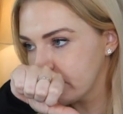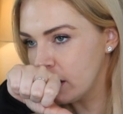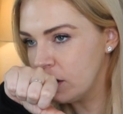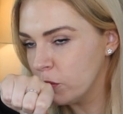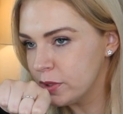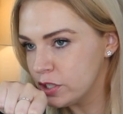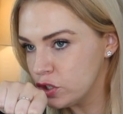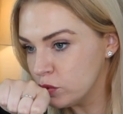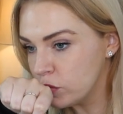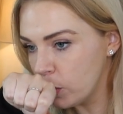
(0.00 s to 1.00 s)
along with the
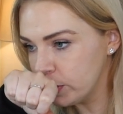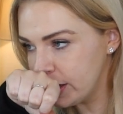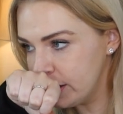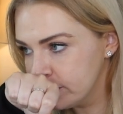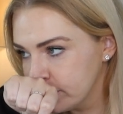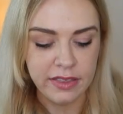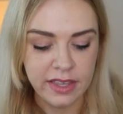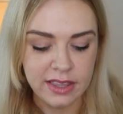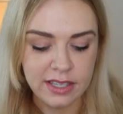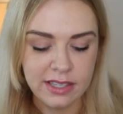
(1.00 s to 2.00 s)
new Rolly. I
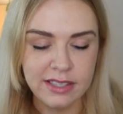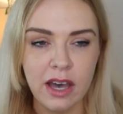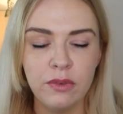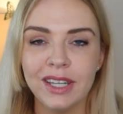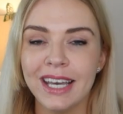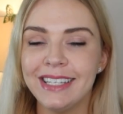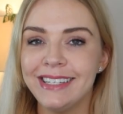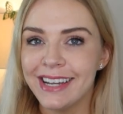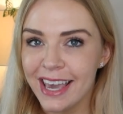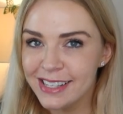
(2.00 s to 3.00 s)
think this is definitely a
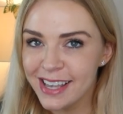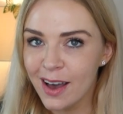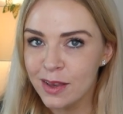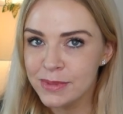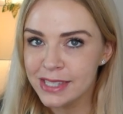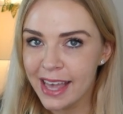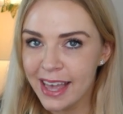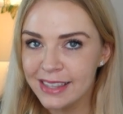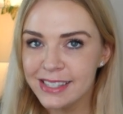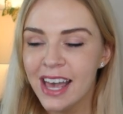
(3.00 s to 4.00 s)
daytime
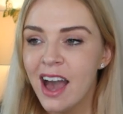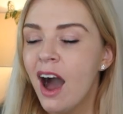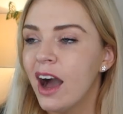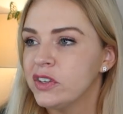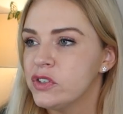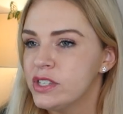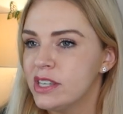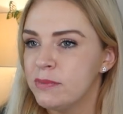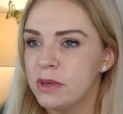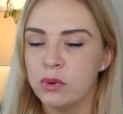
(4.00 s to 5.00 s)
scent. I can
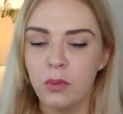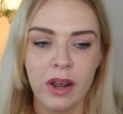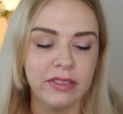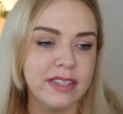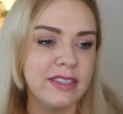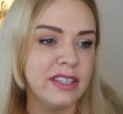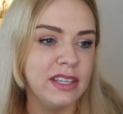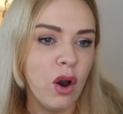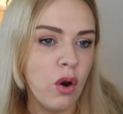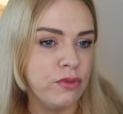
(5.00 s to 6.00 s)
see people wearing this to
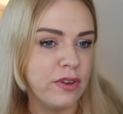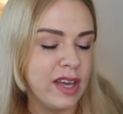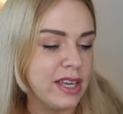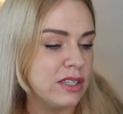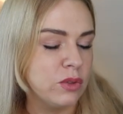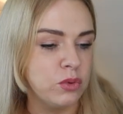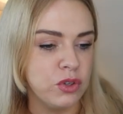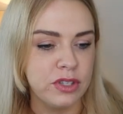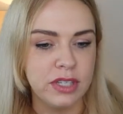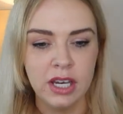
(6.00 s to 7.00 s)
the office or
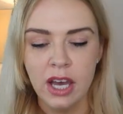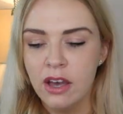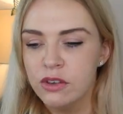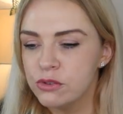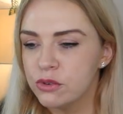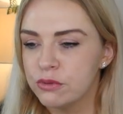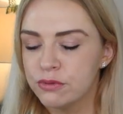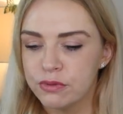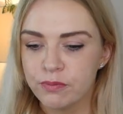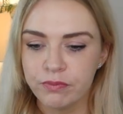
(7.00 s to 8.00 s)
just sort
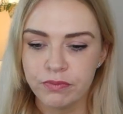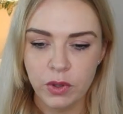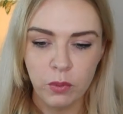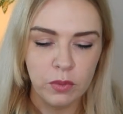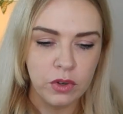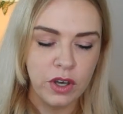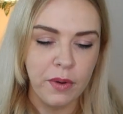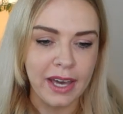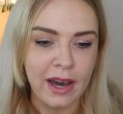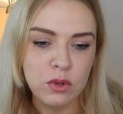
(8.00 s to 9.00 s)
of
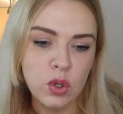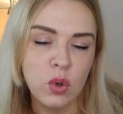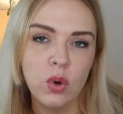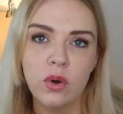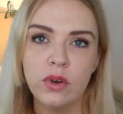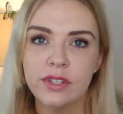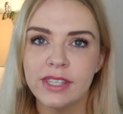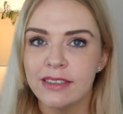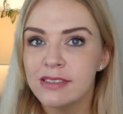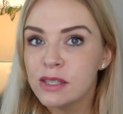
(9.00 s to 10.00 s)
going
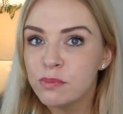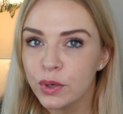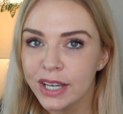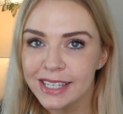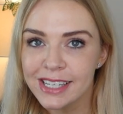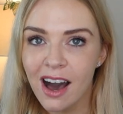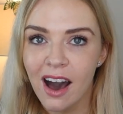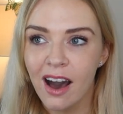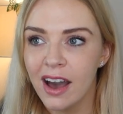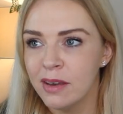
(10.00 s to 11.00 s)
outdoors in the
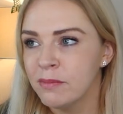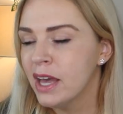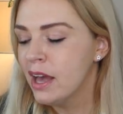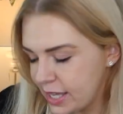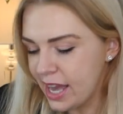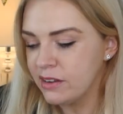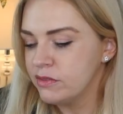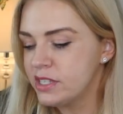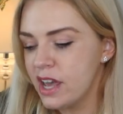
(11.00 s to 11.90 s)
springtime. Again,